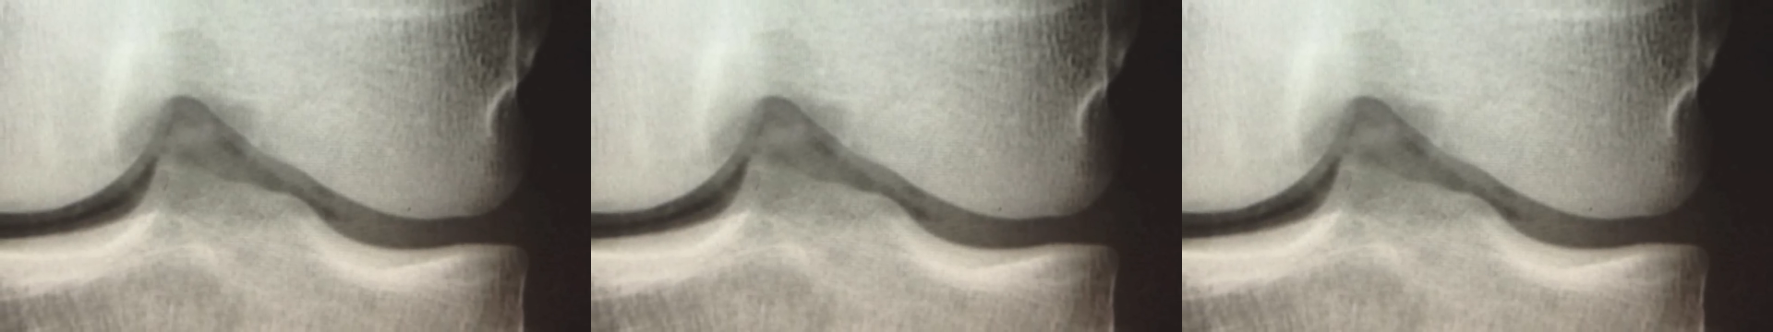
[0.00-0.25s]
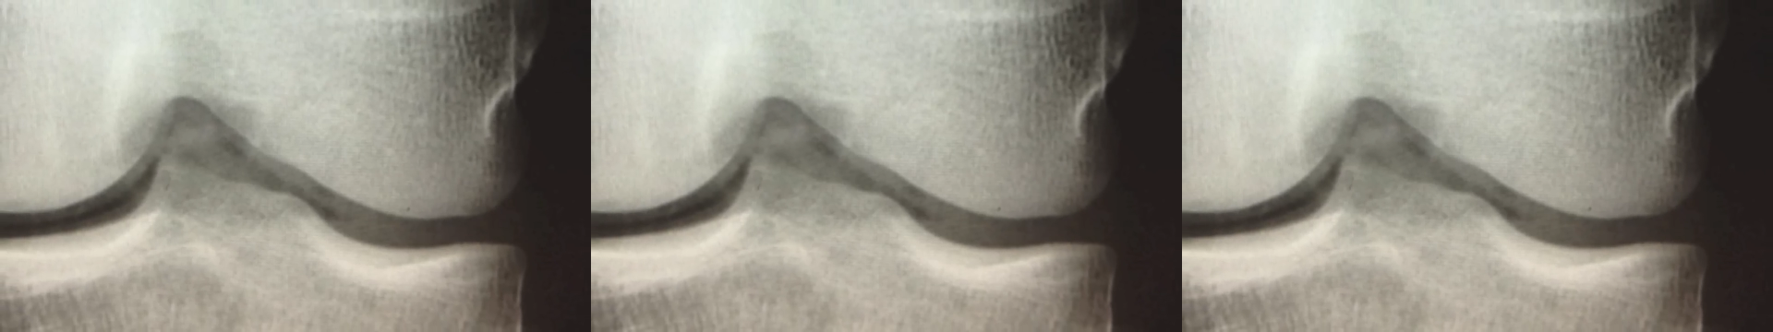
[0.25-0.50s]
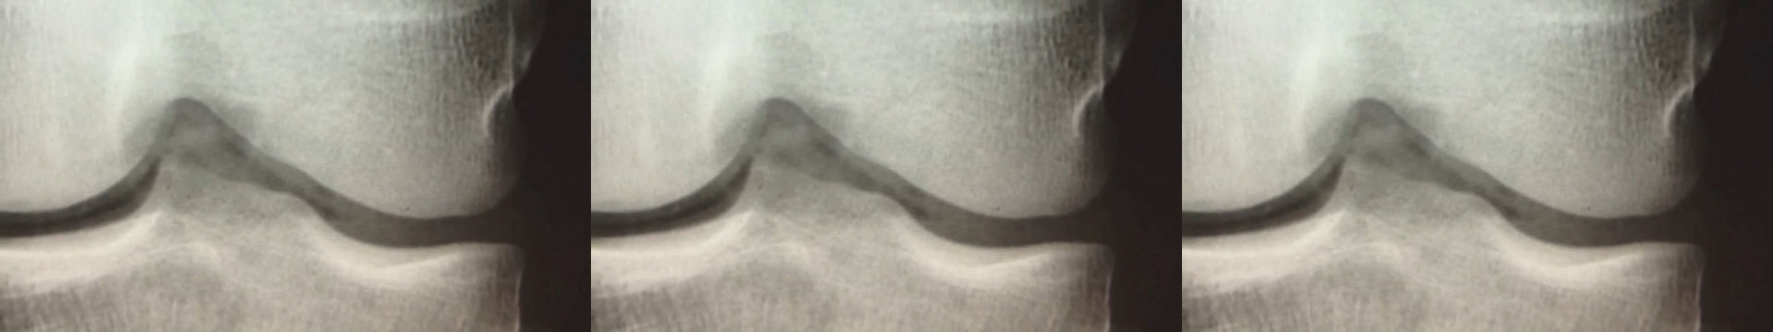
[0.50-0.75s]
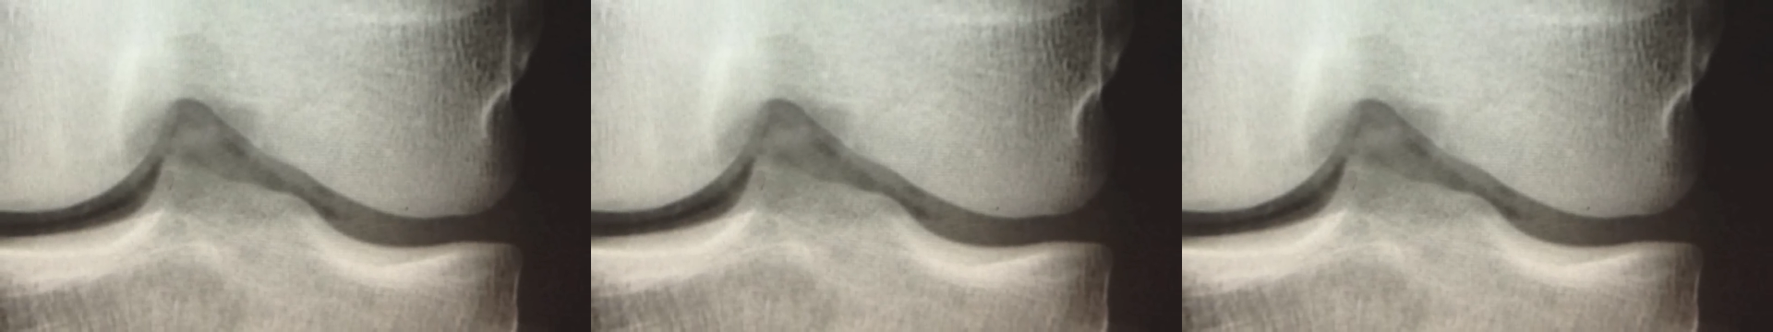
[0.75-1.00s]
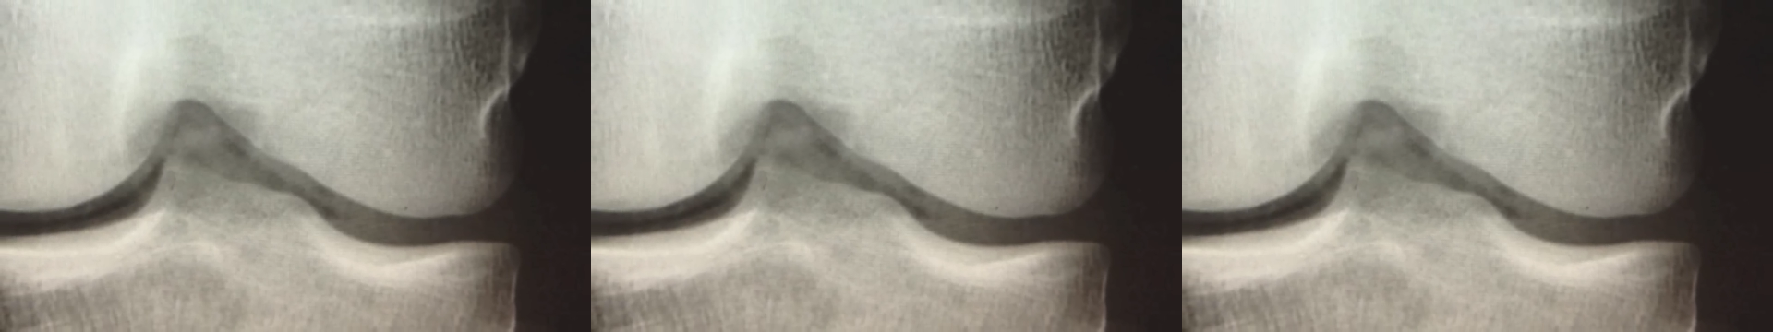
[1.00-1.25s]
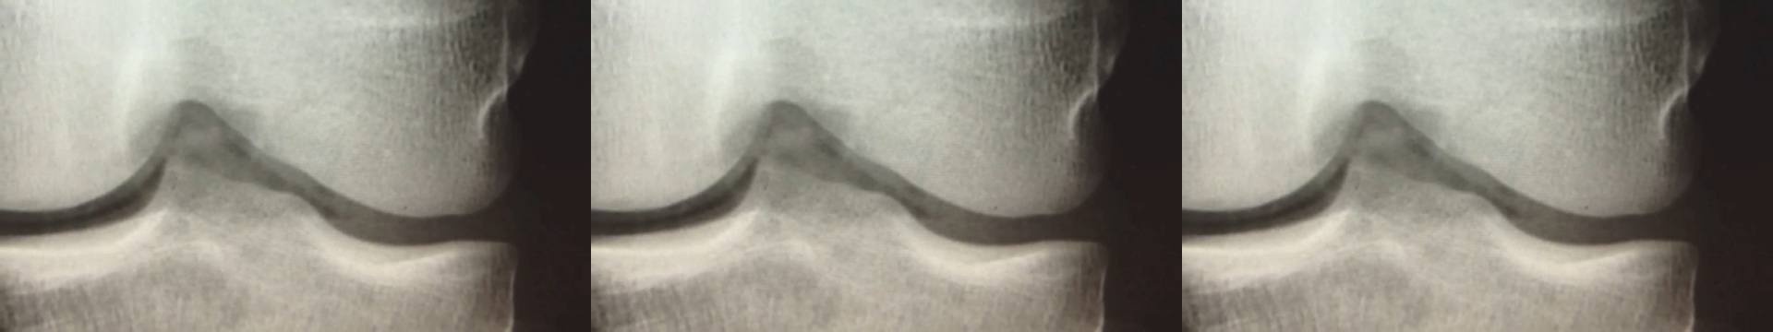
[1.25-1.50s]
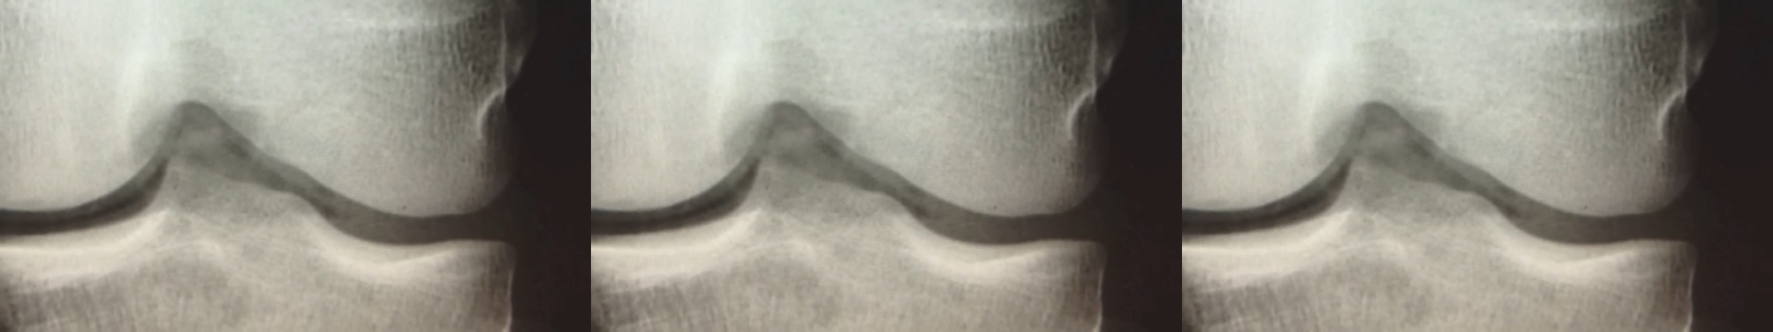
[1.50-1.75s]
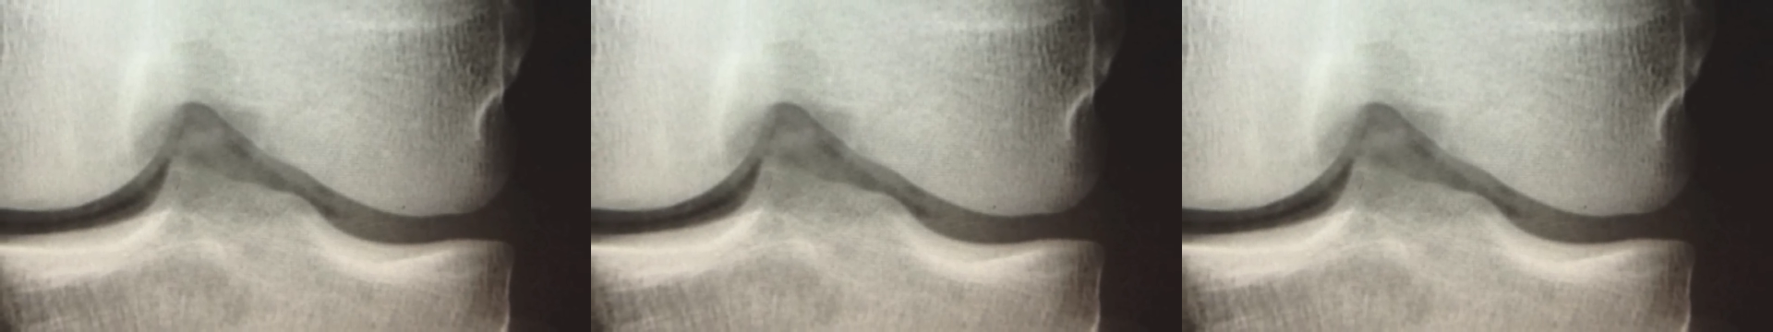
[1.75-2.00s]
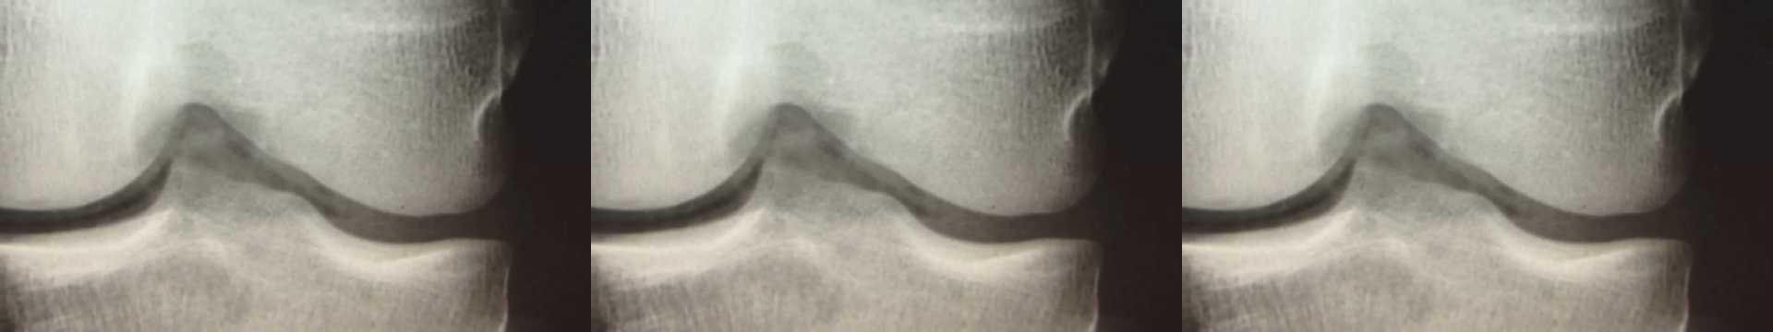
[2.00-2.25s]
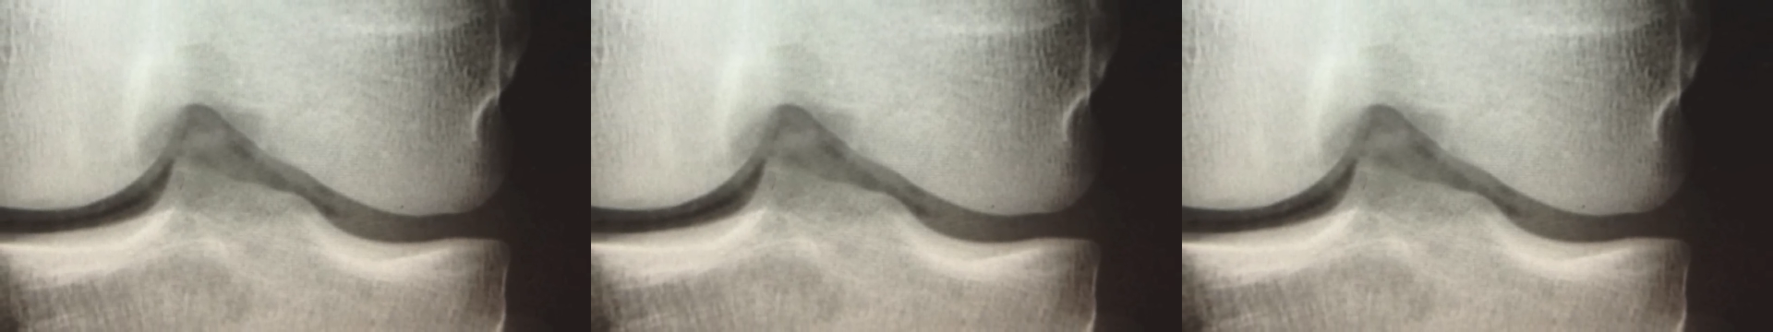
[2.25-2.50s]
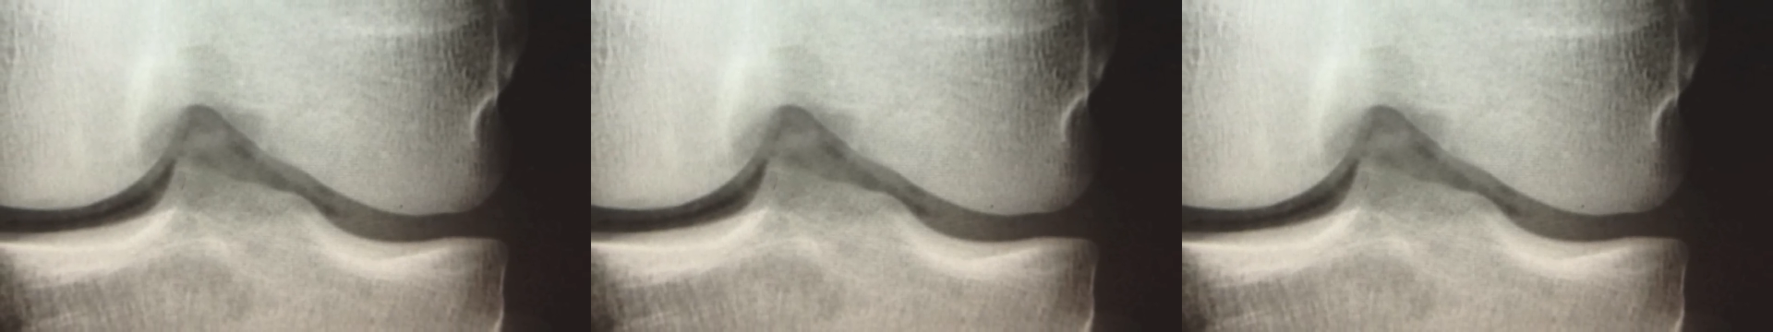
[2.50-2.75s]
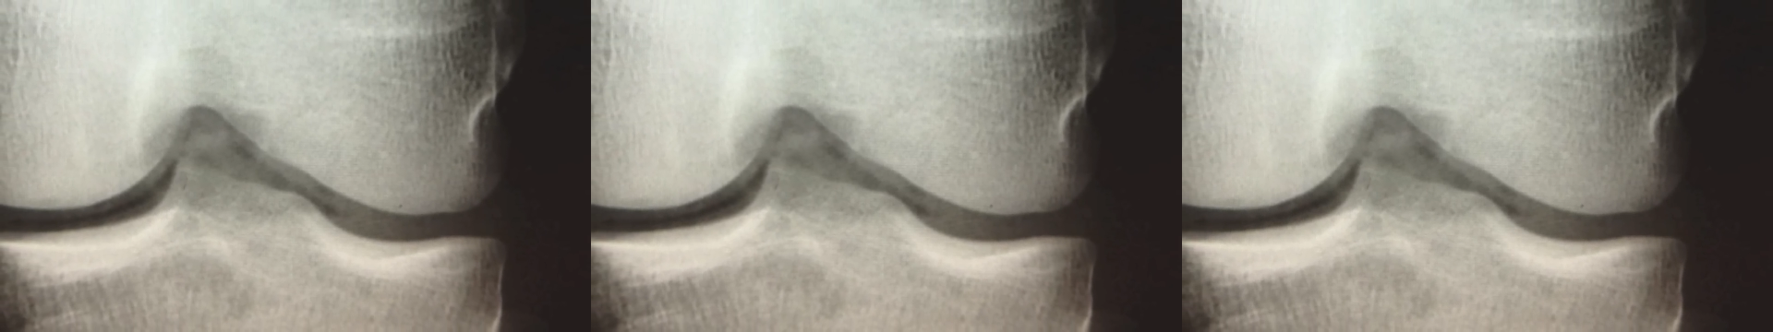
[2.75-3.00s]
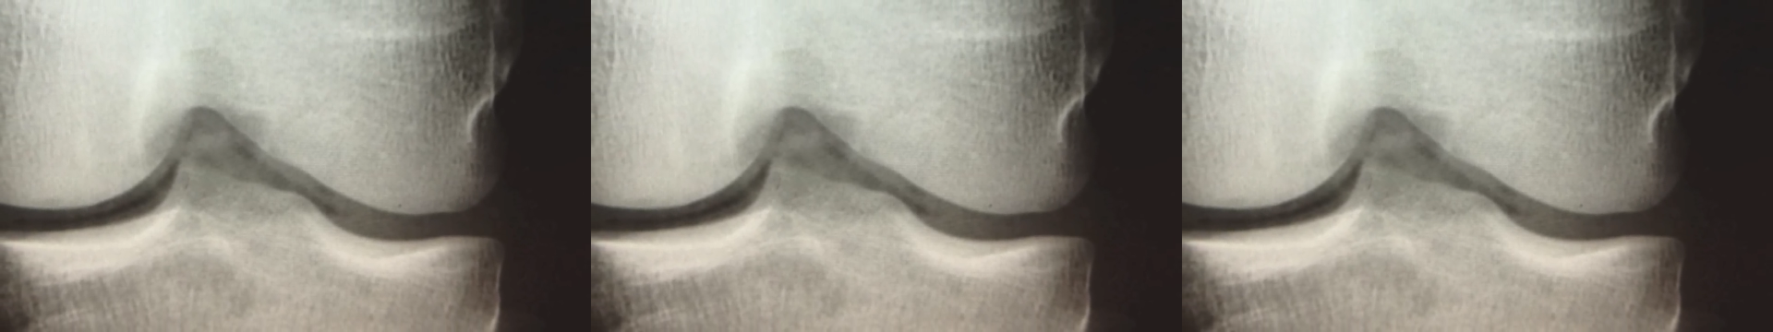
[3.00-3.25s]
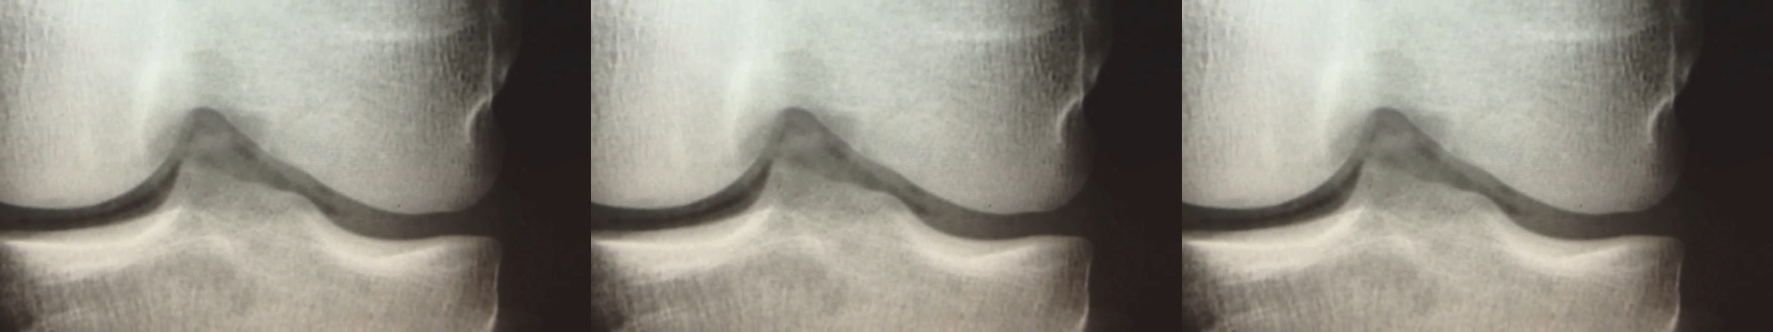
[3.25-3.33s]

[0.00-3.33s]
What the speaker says: (no speaker visible)